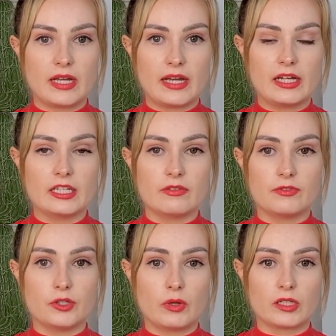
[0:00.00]
And if
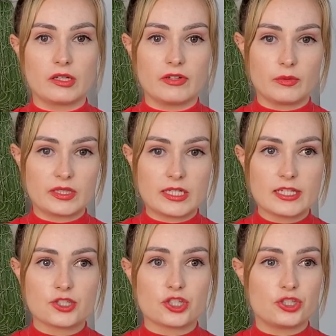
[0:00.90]
you are living with
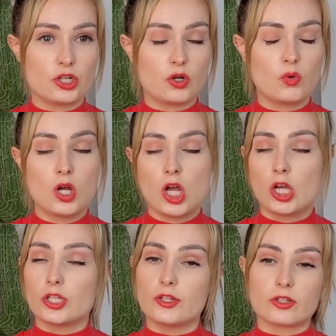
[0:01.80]
this, just know
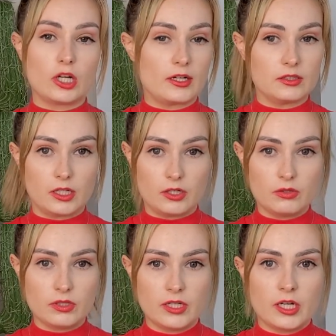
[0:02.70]
you're not alone.